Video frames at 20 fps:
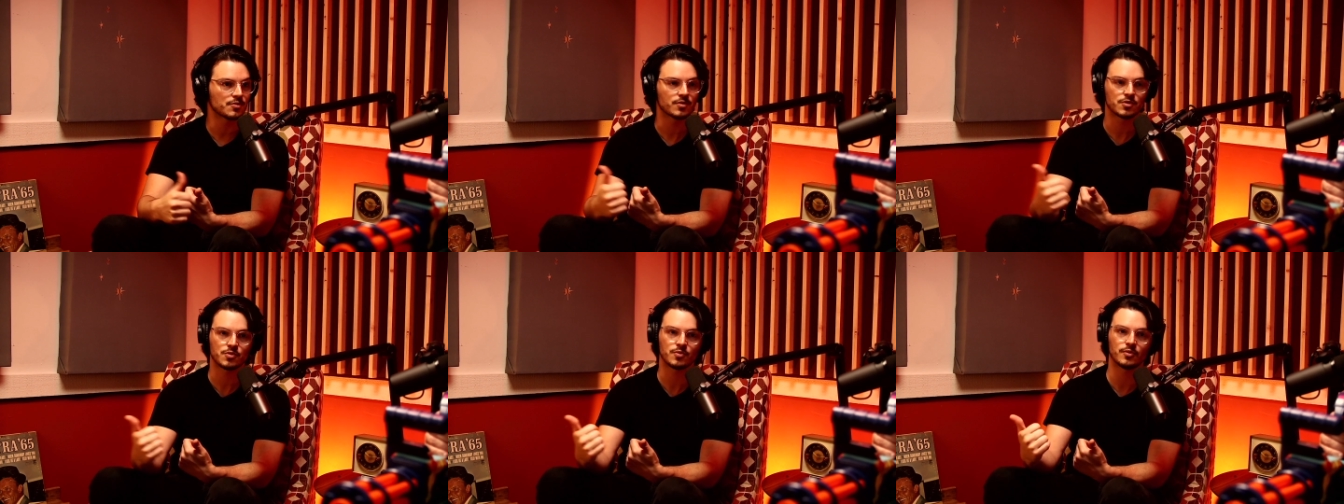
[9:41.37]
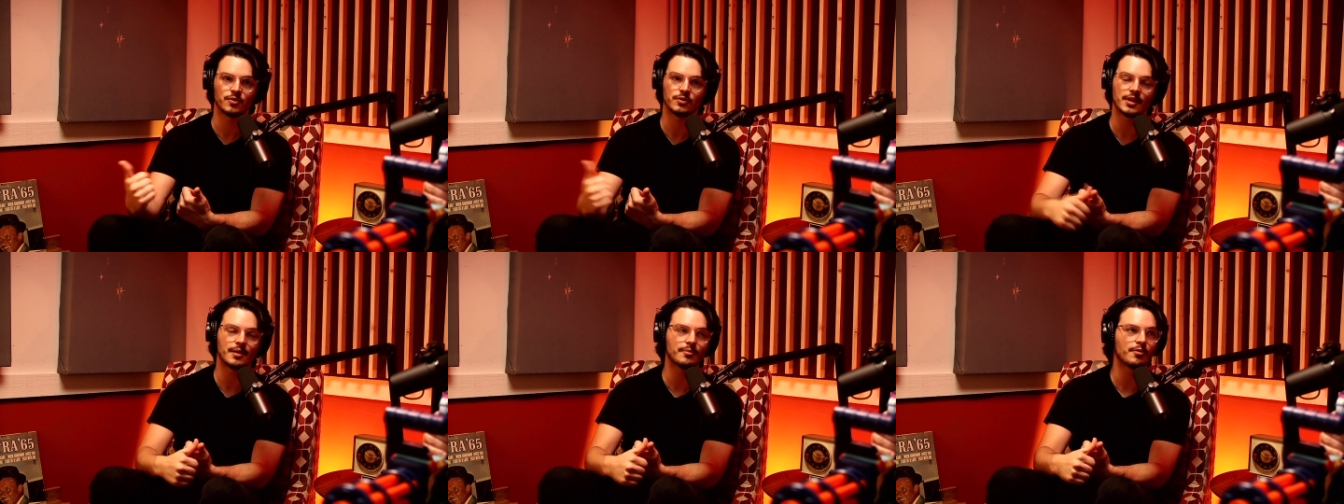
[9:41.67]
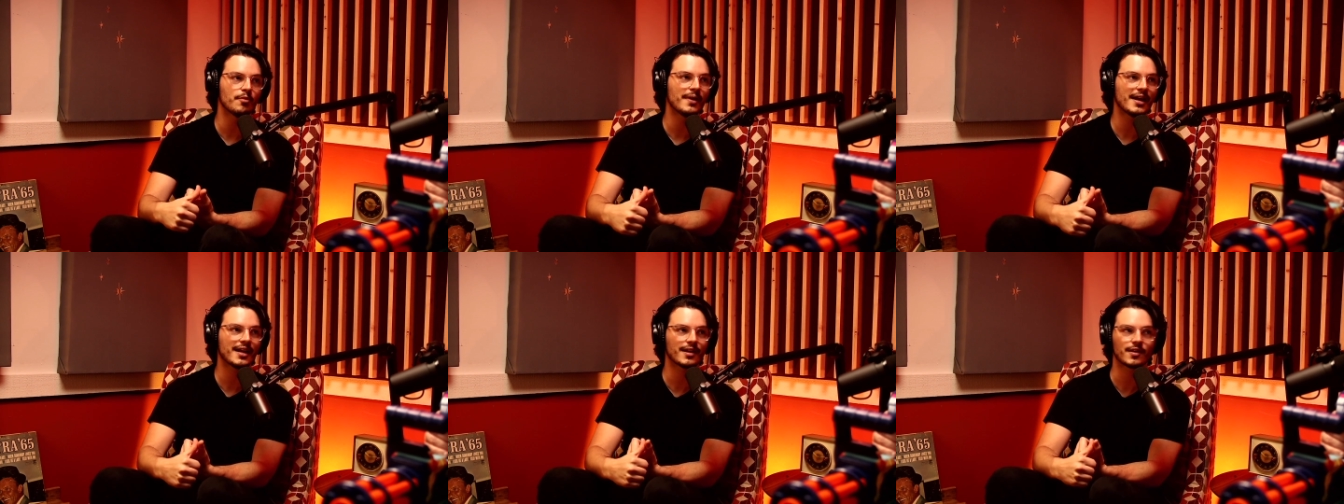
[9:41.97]
which we'll
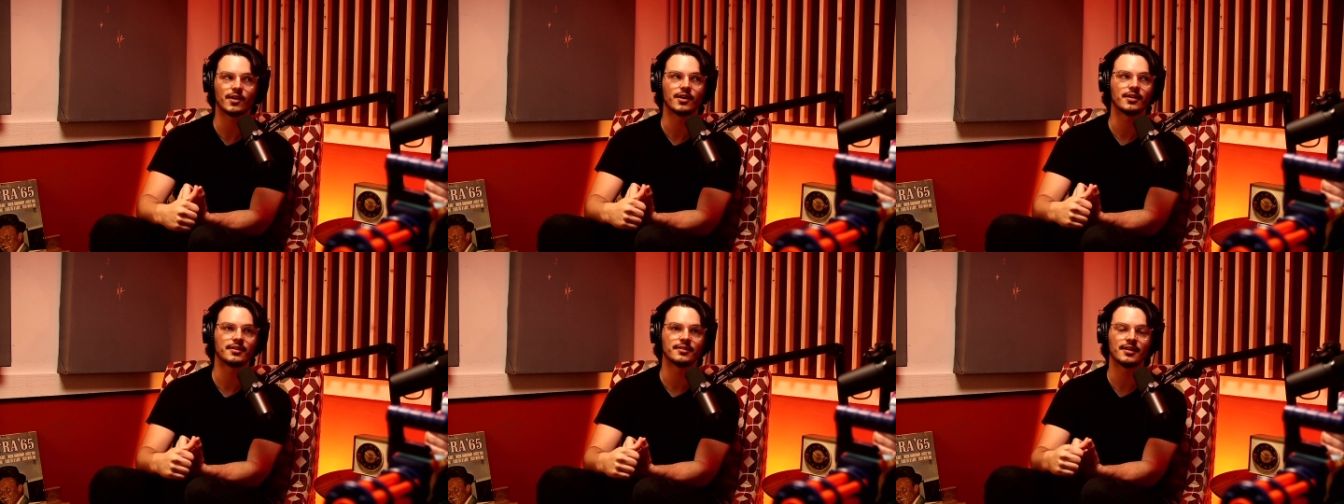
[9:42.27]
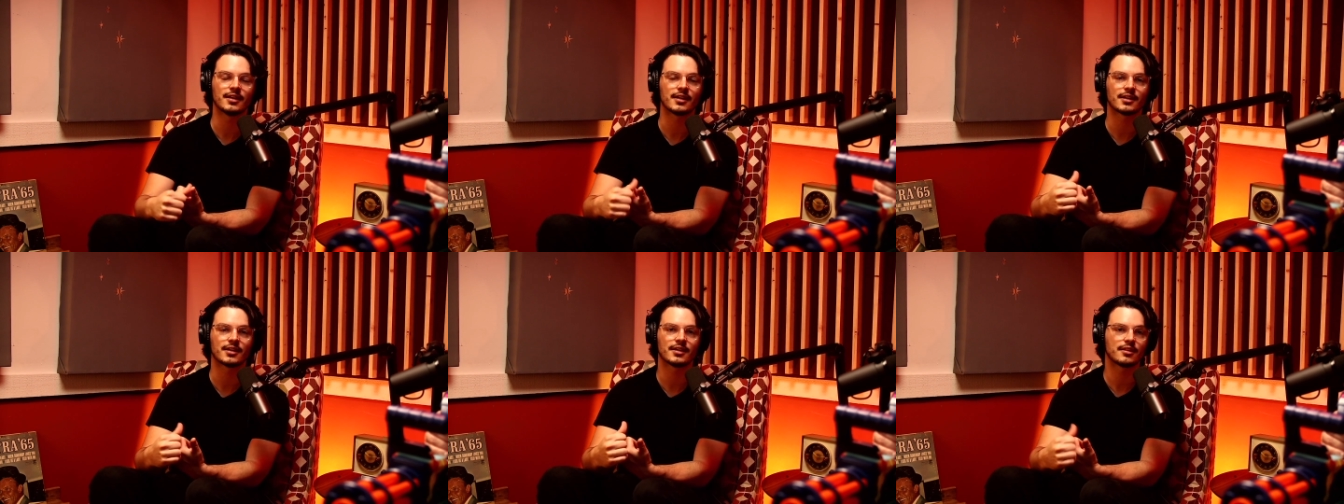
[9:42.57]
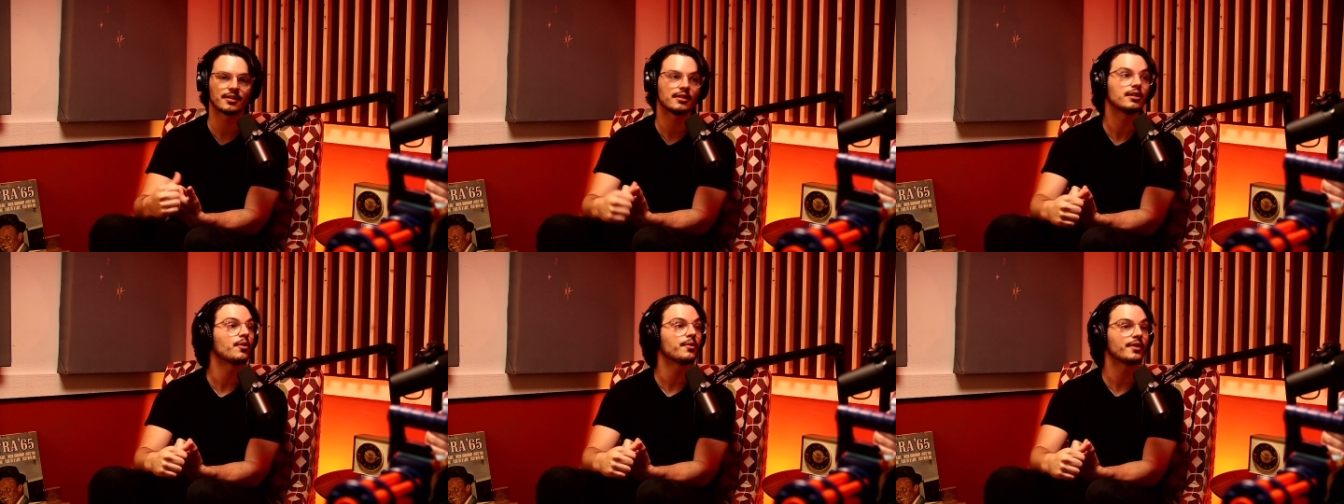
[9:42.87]
double back on
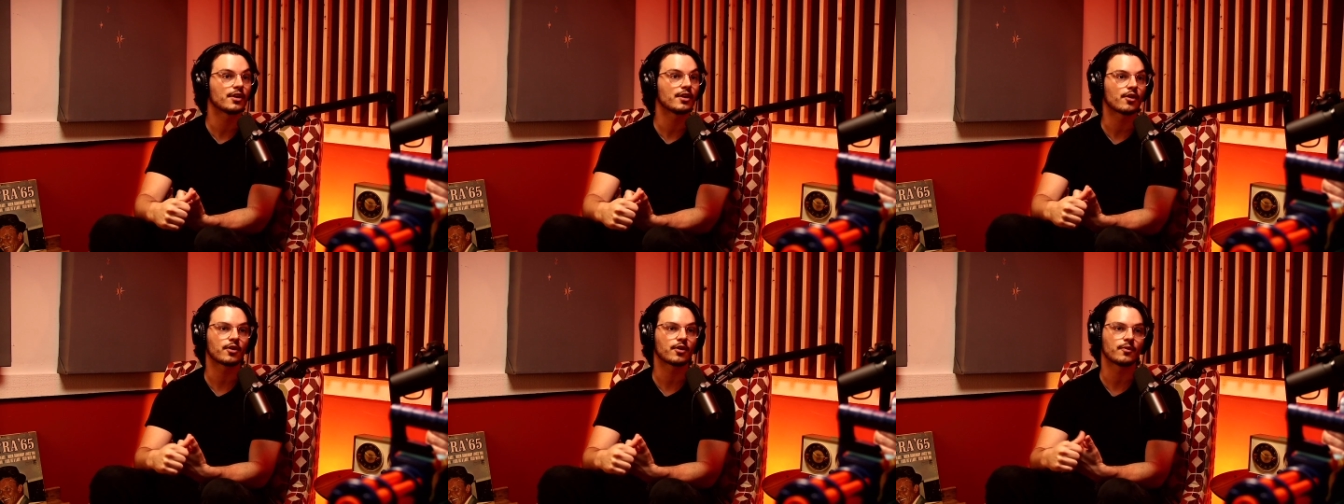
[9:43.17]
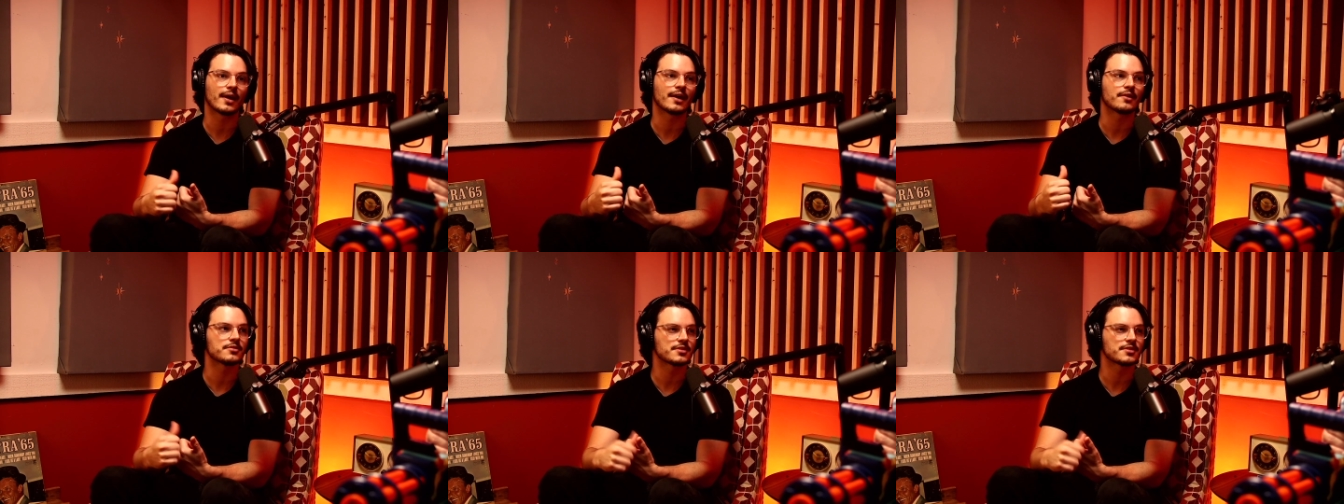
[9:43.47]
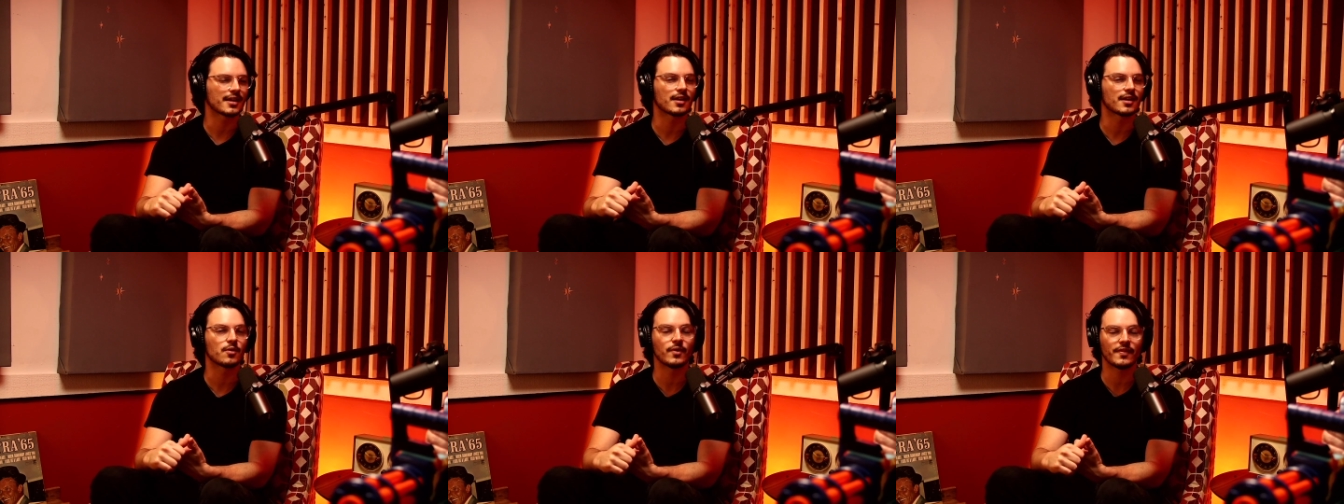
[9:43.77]
the glow in the dark rounds,
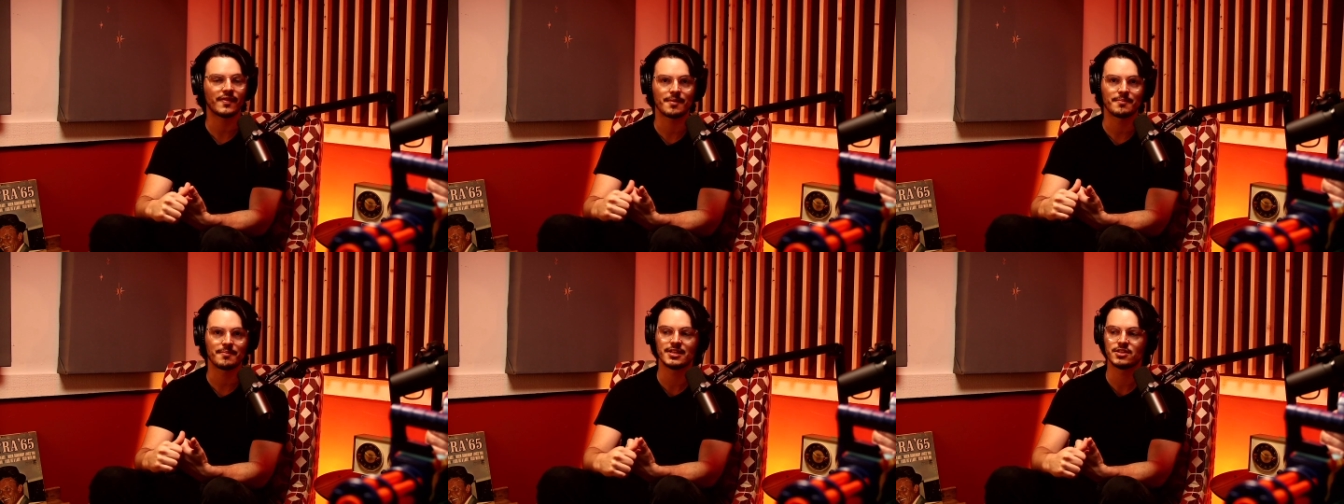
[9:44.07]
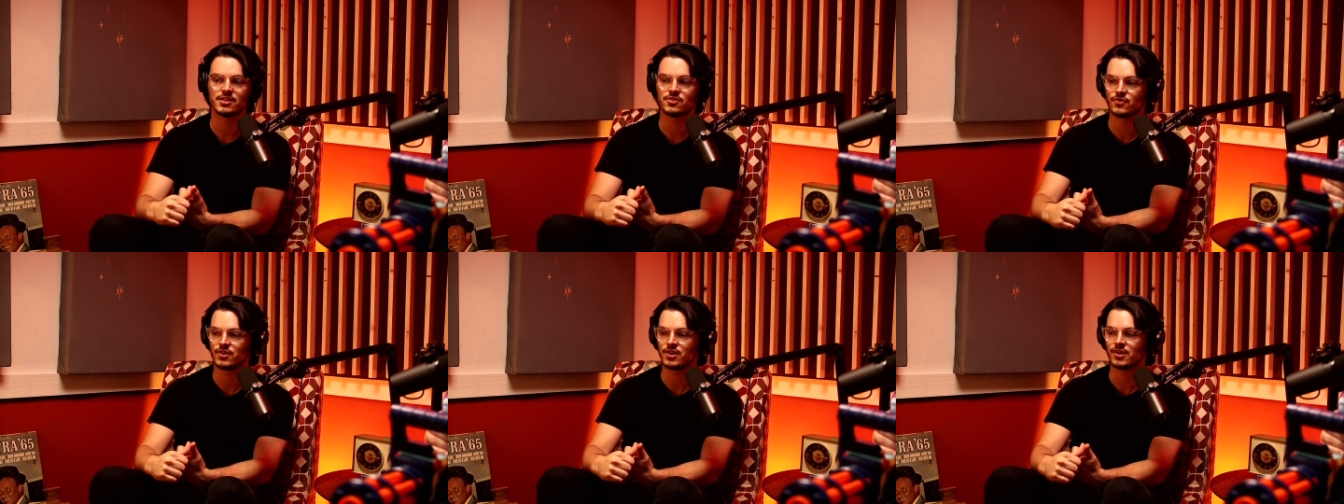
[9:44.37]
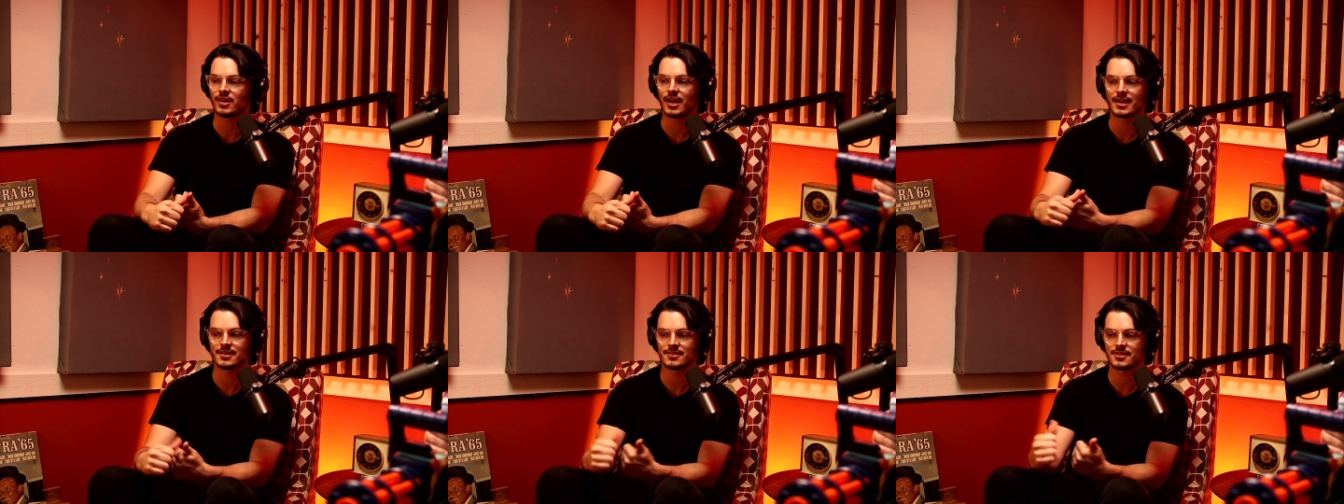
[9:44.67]
kind of what that means for you
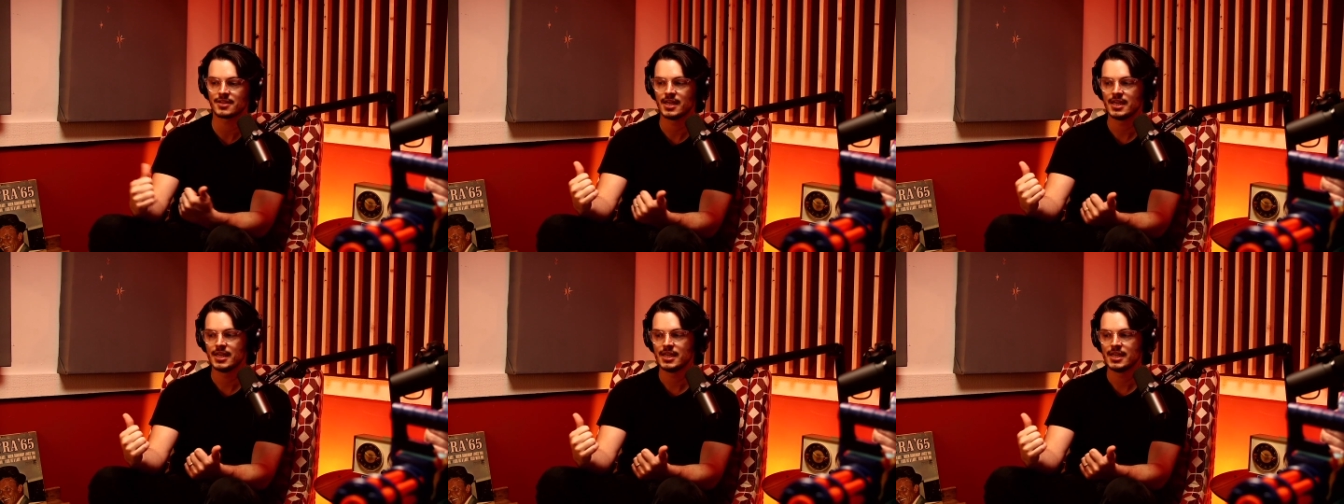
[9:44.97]
guys.